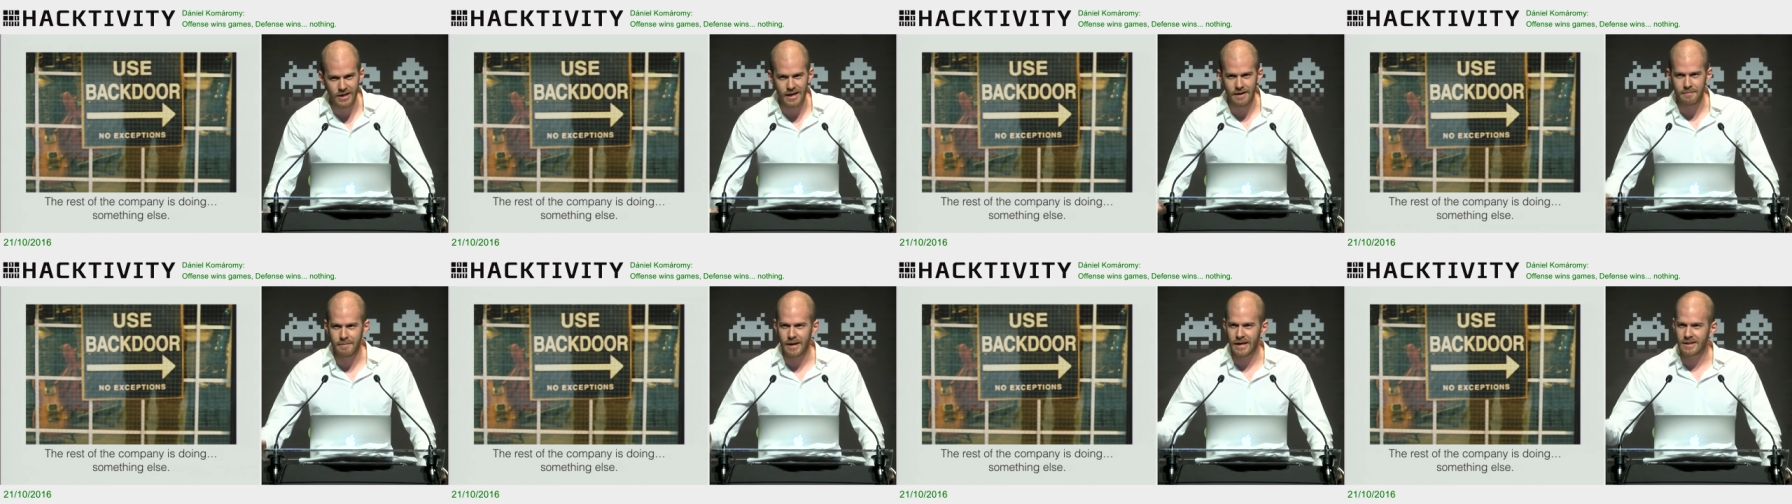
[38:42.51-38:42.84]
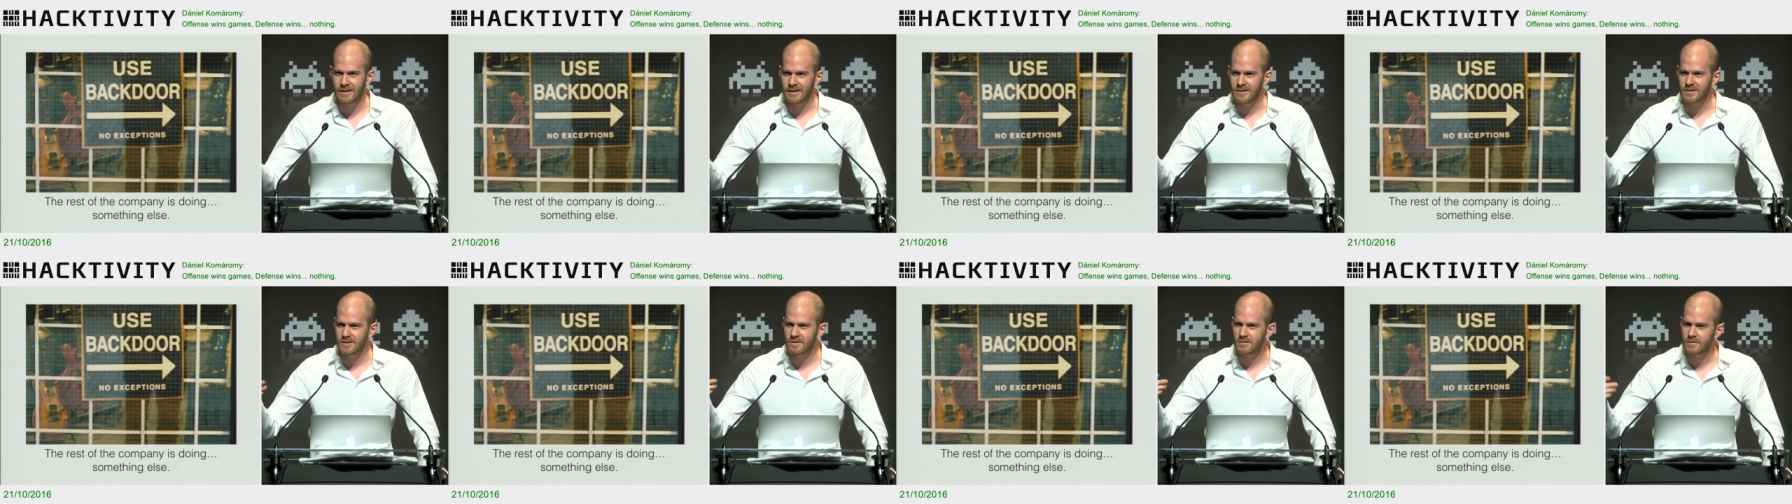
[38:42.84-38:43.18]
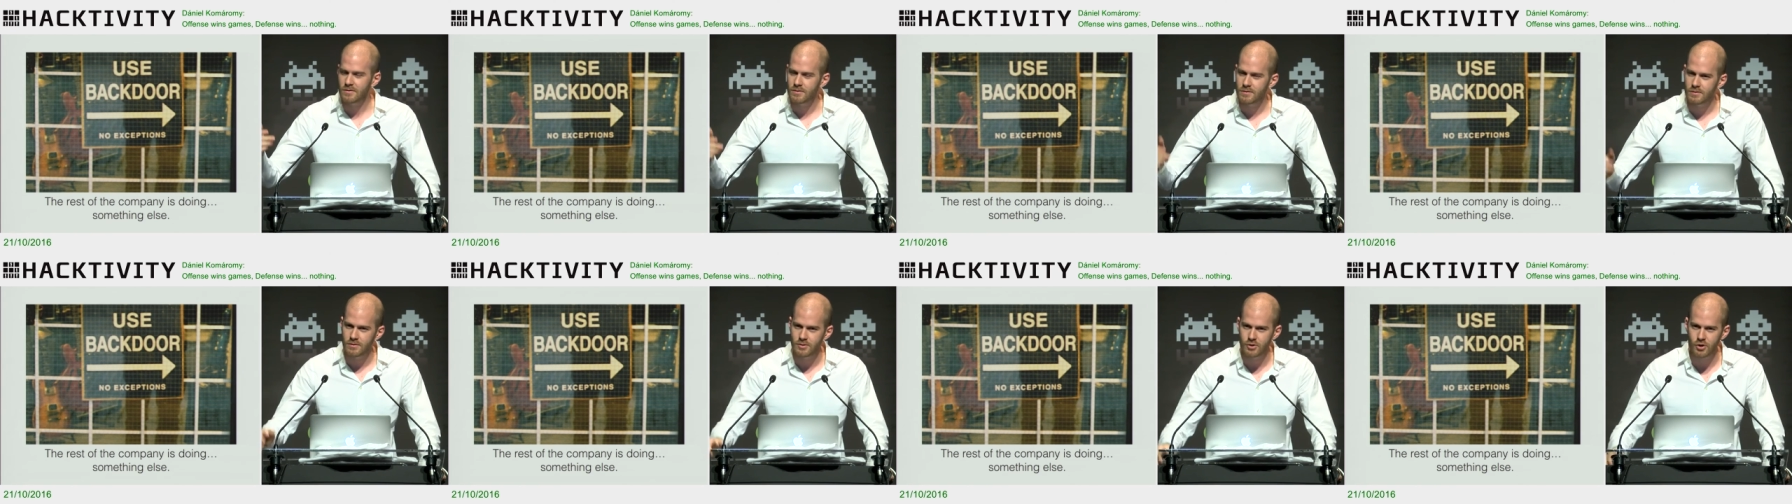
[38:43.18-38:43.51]
and I made
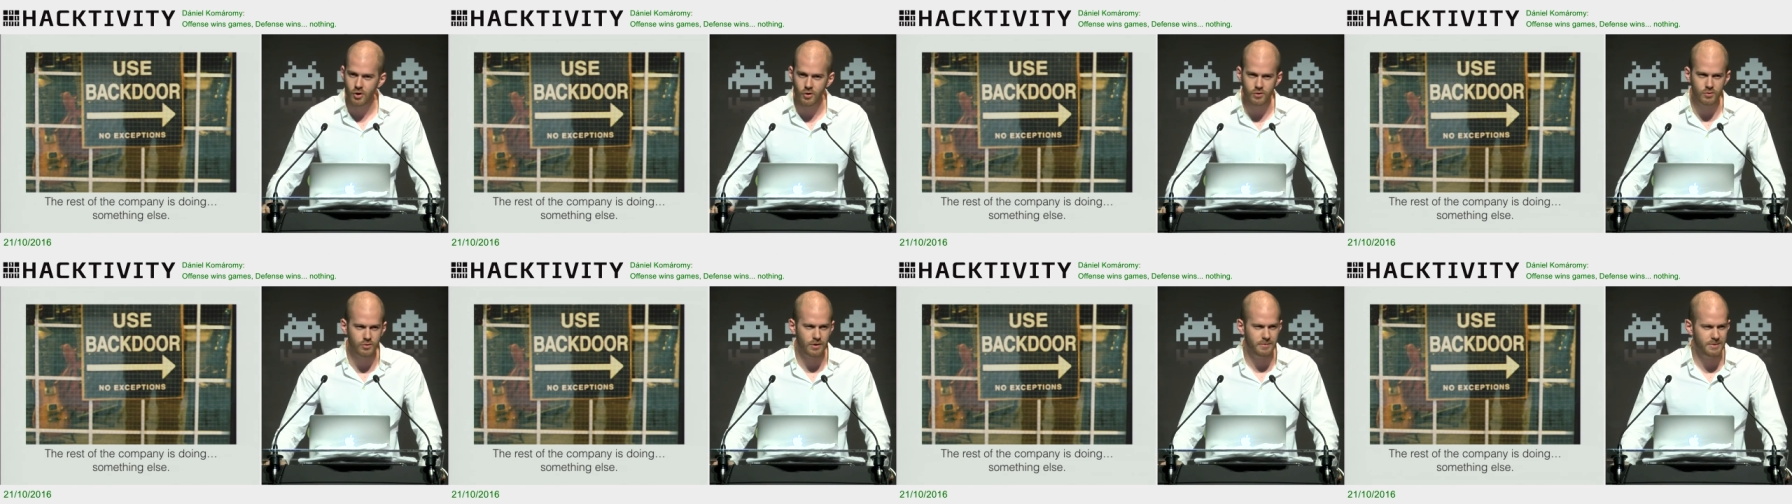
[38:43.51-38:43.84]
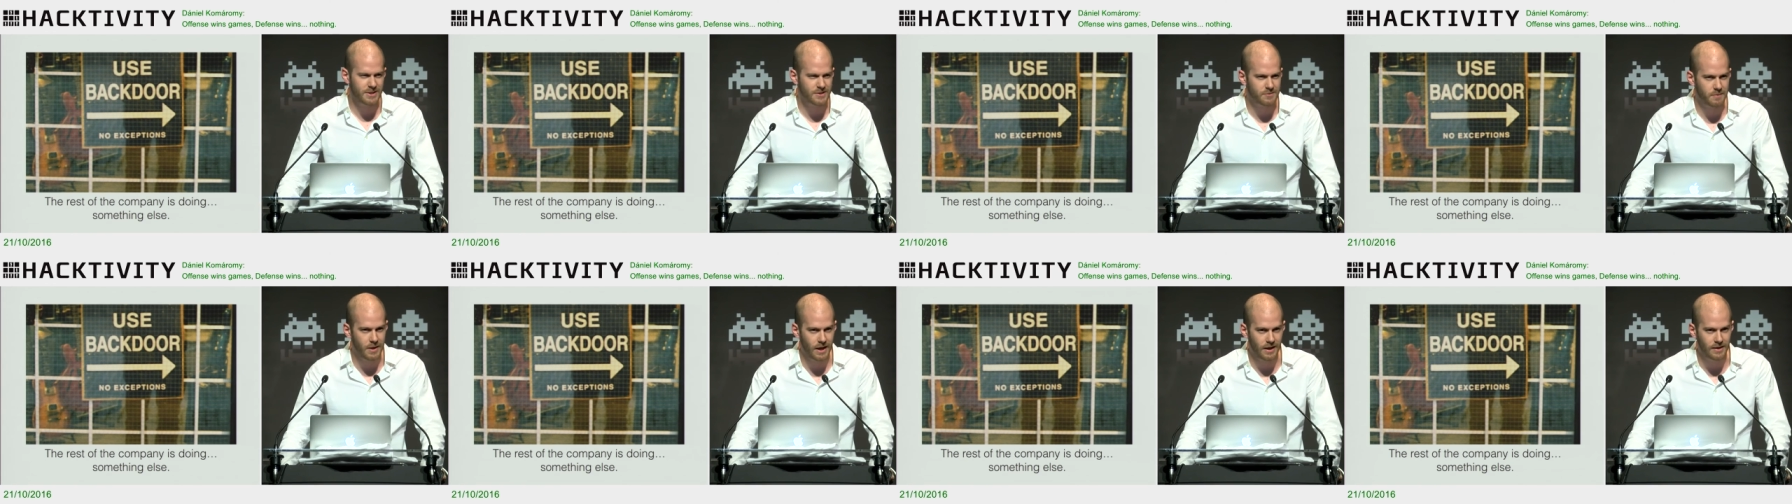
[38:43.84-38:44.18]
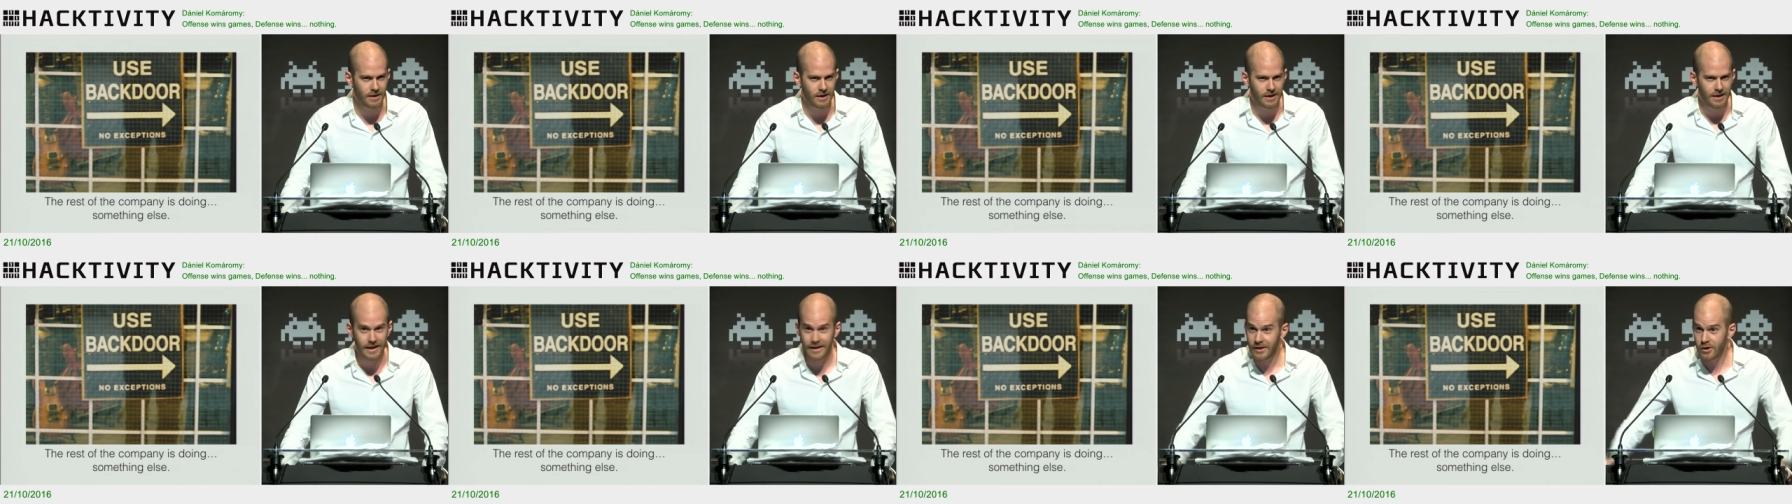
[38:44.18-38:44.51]
this joke to him as
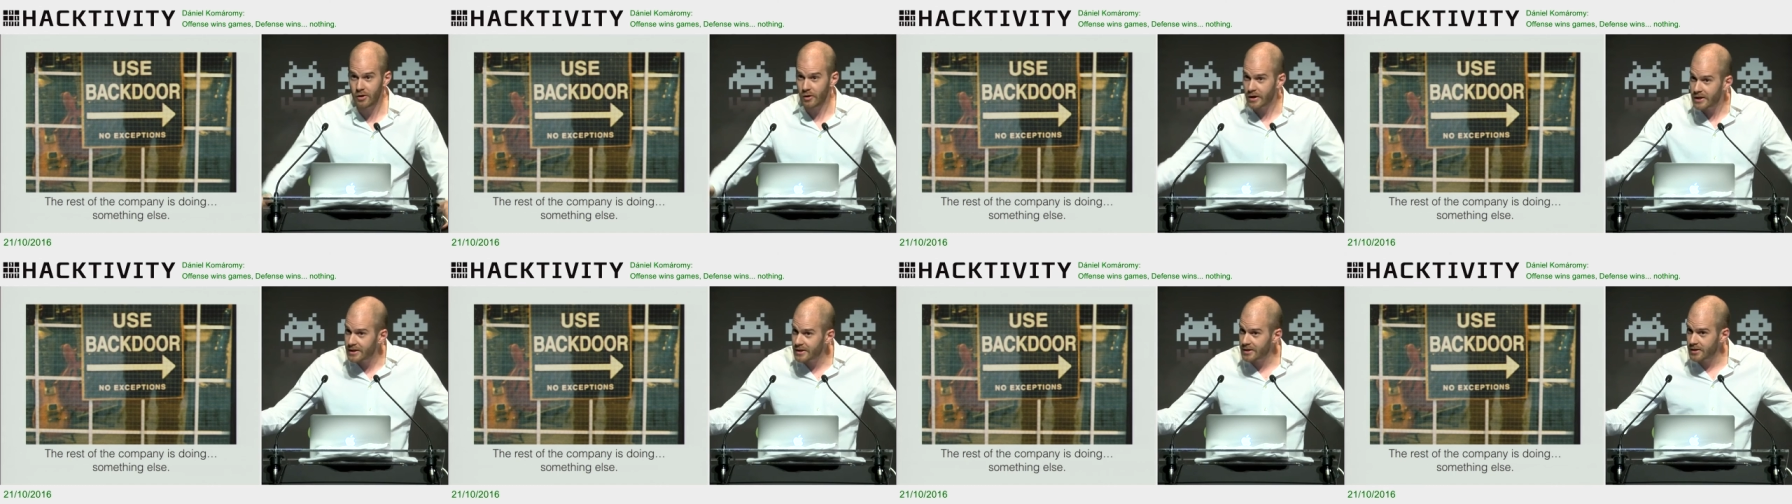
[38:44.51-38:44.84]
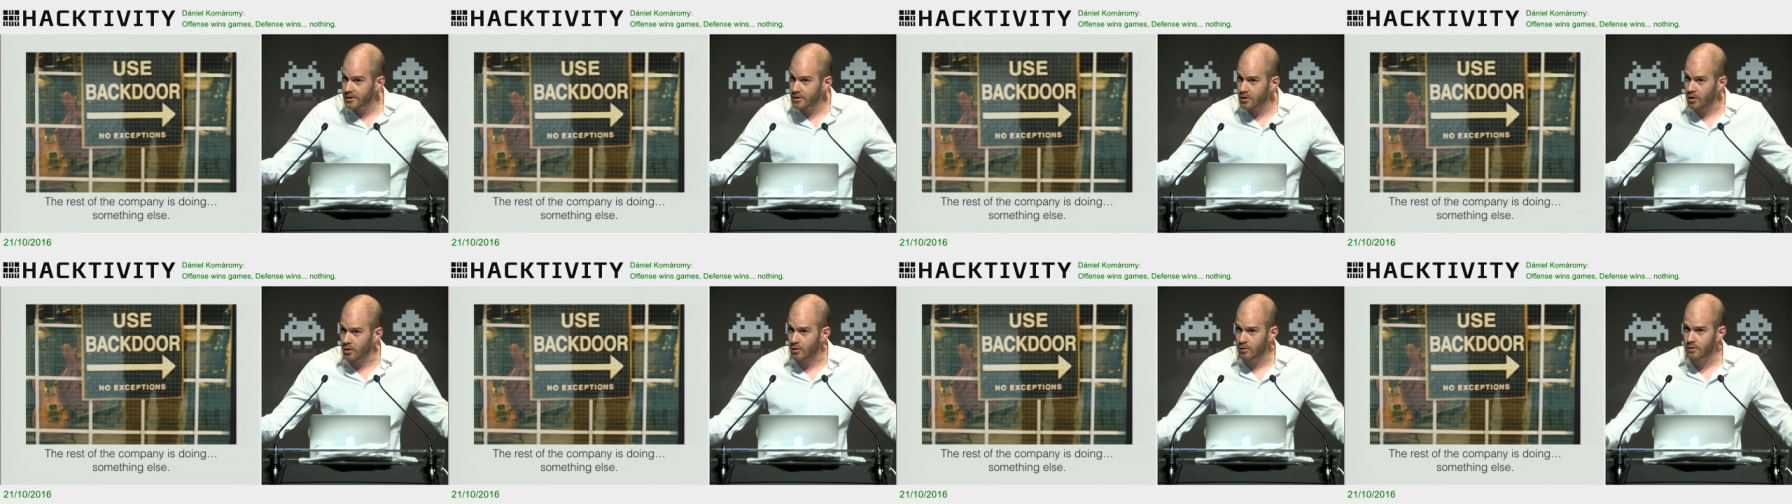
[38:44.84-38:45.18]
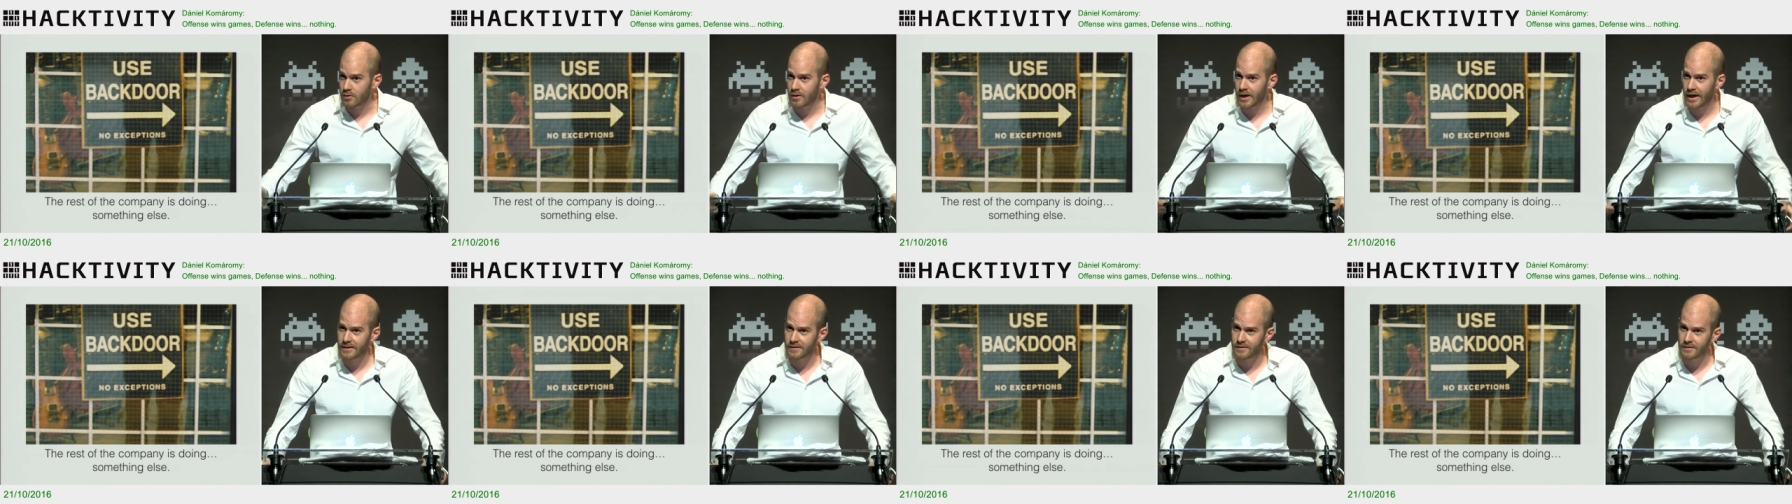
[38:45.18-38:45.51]
well, and, you know, he didn't know,
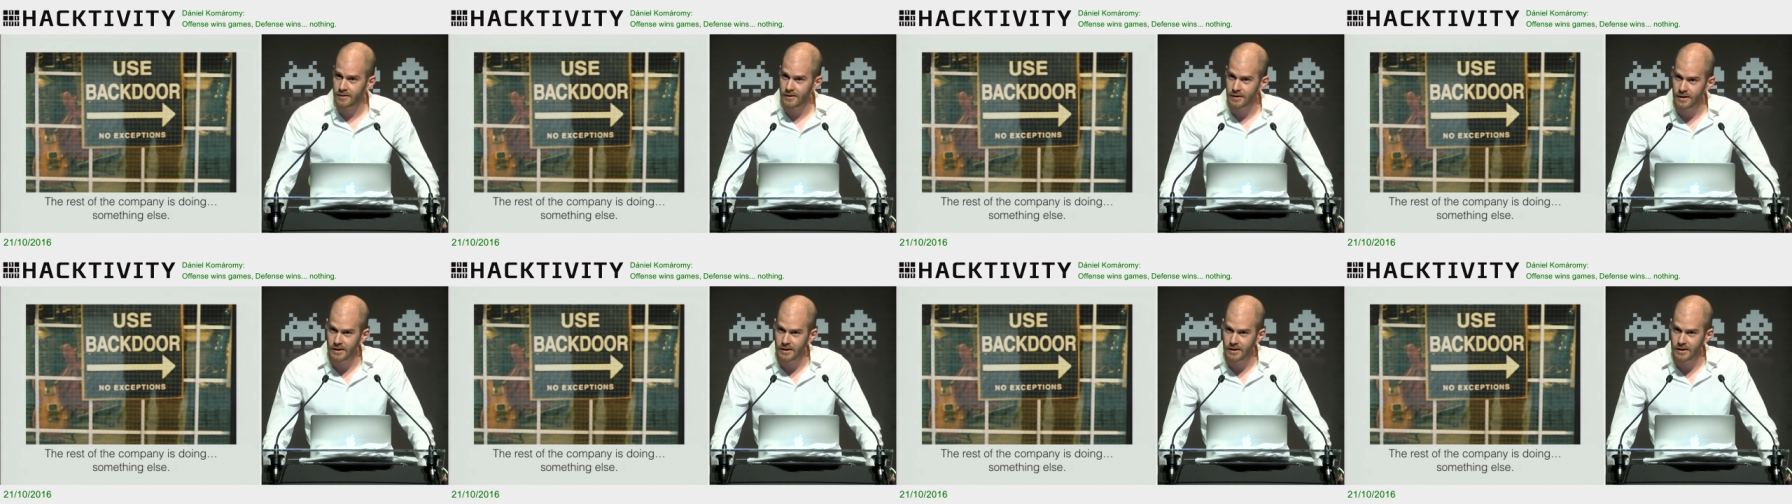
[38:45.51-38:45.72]
right?